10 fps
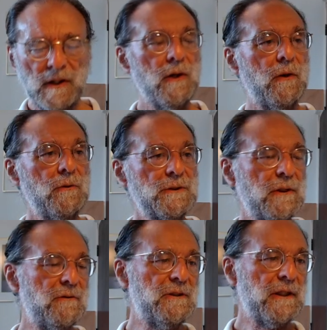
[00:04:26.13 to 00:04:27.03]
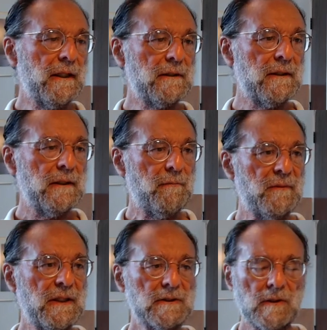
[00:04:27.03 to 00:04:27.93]
also reject
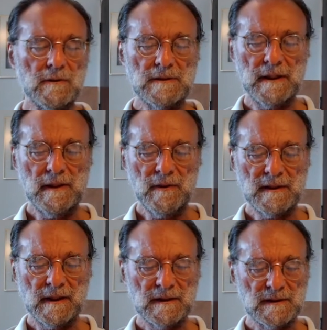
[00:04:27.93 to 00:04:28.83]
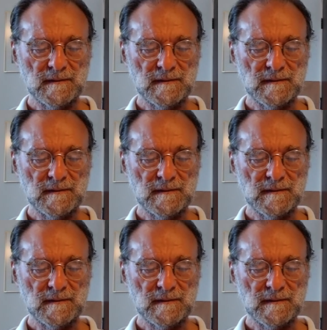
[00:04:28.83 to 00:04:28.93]
discontinuities.